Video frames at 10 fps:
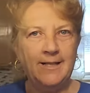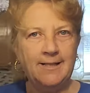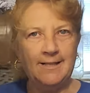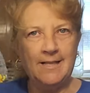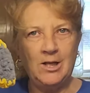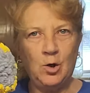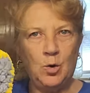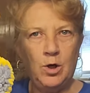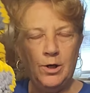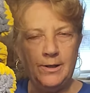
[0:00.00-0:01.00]

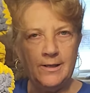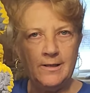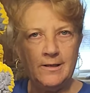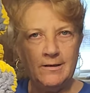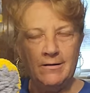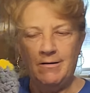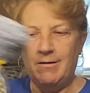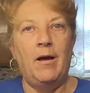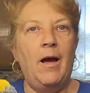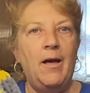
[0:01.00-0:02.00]
seahorse.
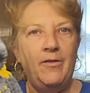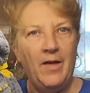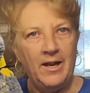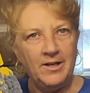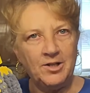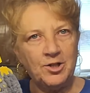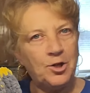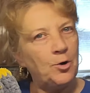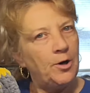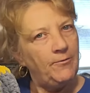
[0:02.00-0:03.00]
And that is
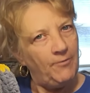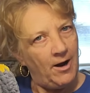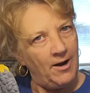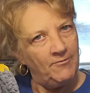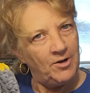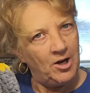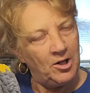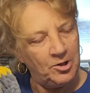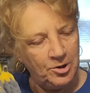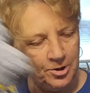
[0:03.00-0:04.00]

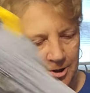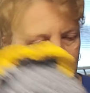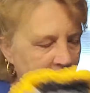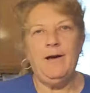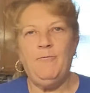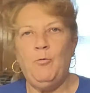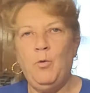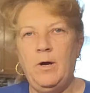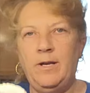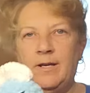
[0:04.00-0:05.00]
$35. I have
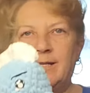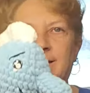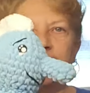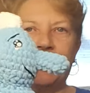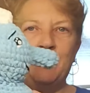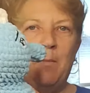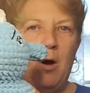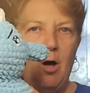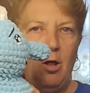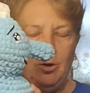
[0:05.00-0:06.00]
1 smaller